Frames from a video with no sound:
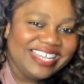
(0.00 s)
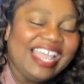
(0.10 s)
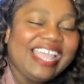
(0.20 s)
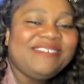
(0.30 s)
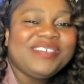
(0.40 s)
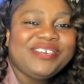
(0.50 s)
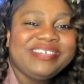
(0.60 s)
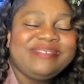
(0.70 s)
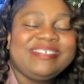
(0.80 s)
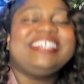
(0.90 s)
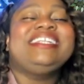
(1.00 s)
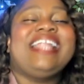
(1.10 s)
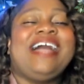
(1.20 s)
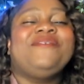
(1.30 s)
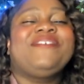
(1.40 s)
And of course we could
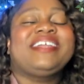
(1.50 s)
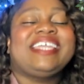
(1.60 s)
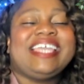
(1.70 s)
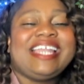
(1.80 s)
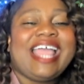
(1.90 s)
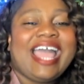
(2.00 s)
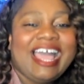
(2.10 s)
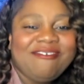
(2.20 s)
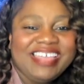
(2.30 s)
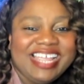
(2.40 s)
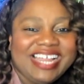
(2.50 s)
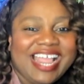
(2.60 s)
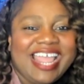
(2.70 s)
not forget having